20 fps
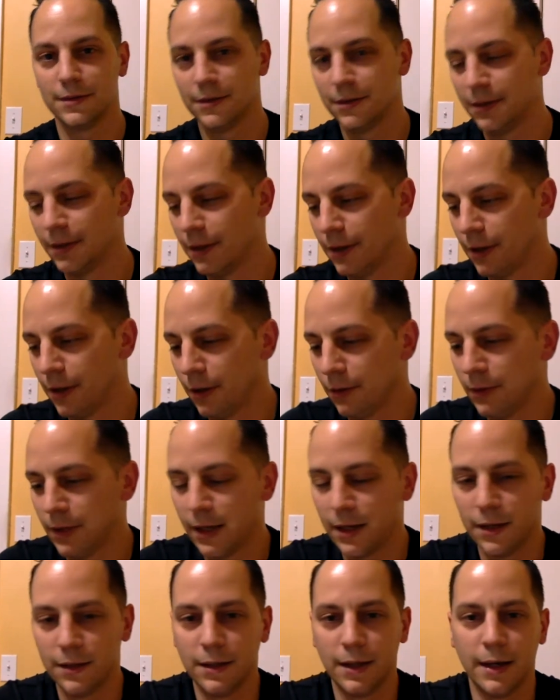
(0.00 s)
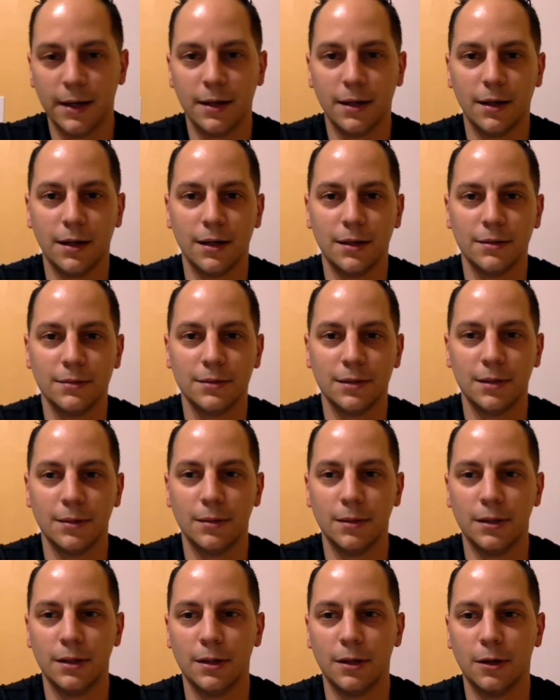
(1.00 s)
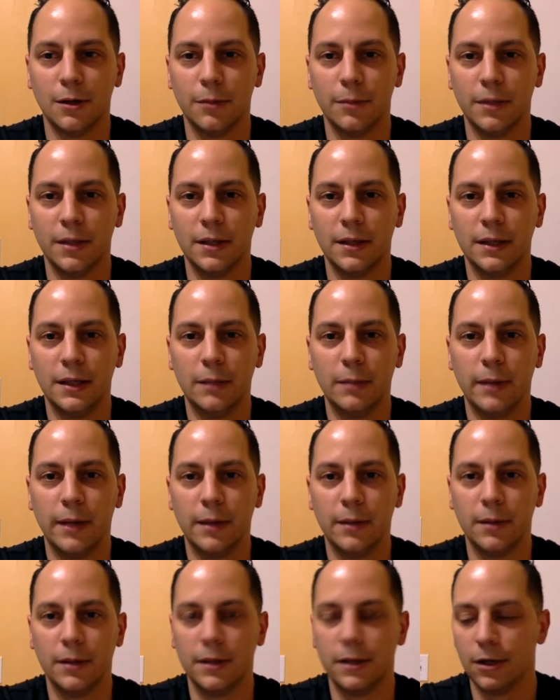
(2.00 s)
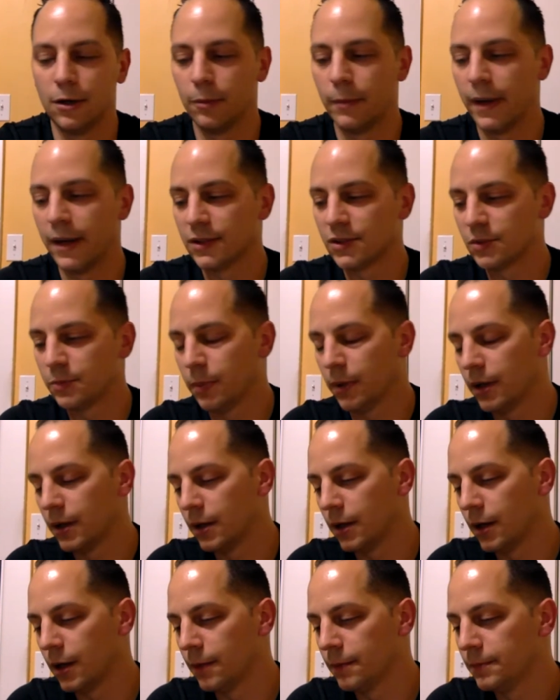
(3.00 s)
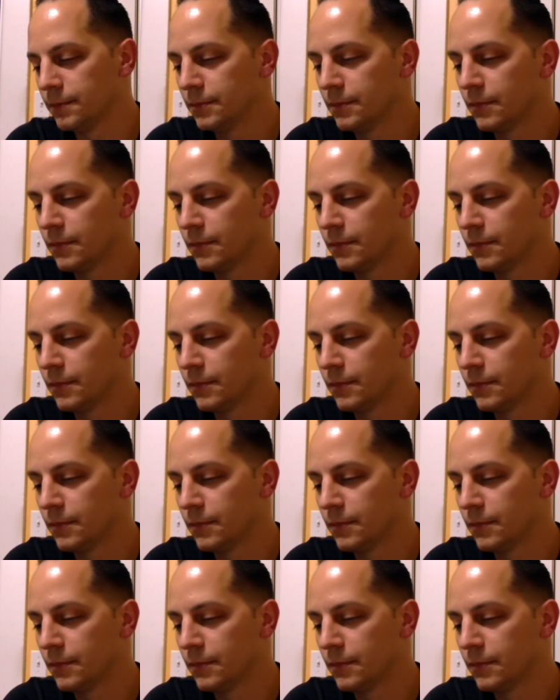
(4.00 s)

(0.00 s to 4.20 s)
you know, not a big eBay, you know, mess, but